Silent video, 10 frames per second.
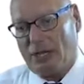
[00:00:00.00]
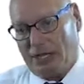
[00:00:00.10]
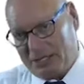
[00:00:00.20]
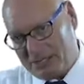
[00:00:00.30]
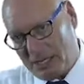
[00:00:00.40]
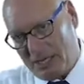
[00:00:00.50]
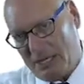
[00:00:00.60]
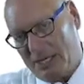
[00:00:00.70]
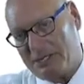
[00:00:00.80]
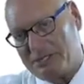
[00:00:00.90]
is, a,
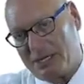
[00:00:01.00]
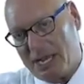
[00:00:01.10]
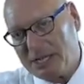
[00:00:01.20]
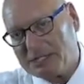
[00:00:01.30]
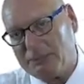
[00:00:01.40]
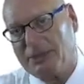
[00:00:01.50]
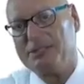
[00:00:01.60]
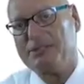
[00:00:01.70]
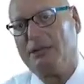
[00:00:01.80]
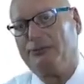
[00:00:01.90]
is an axle by
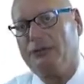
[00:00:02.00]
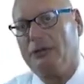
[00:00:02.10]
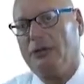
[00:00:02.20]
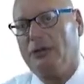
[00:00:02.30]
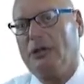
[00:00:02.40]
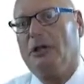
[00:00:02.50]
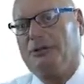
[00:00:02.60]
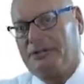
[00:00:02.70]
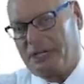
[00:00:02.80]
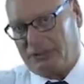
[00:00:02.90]
itself
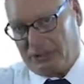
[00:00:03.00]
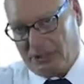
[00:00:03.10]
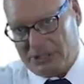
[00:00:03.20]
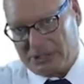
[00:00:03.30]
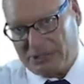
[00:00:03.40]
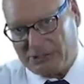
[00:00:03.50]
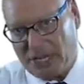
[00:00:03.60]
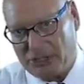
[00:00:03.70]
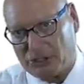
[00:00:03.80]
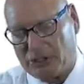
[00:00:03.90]
that is
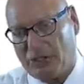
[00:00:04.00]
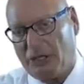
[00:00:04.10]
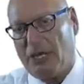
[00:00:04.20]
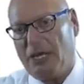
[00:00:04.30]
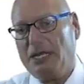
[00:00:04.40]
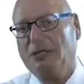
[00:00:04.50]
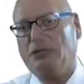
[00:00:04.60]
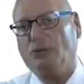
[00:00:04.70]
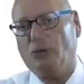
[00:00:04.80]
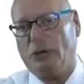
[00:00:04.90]
attached either
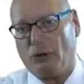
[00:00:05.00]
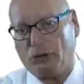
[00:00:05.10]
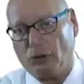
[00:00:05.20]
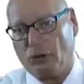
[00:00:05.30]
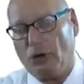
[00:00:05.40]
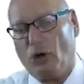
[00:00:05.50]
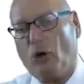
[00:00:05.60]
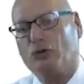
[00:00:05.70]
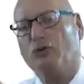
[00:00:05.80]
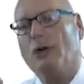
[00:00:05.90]
to a motor
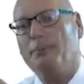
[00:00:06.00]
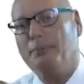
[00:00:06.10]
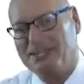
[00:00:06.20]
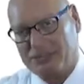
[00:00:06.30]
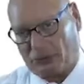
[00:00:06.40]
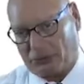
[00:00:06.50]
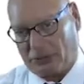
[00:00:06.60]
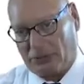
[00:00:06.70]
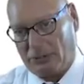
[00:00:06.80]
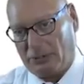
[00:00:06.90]
or to a piston.
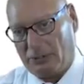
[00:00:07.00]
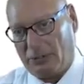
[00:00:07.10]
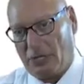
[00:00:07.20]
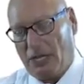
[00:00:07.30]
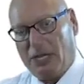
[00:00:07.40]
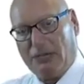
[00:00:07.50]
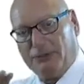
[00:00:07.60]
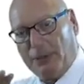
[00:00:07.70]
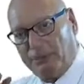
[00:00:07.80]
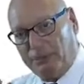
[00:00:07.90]

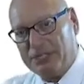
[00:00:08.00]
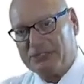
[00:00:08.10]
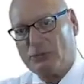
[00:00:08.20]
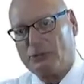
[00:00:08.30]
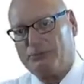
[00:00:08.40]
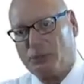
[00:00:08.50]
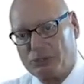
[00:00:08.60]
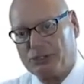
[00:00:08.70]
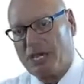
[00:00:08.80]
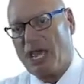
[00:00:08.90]
If the piston
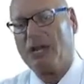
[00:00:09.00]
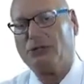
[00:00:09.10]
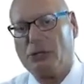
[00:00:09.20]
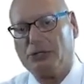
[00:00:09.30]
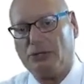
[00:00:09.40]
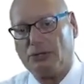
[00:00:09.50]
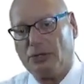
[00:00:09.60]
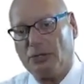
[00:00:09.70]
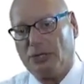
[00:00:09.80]
push the actuator,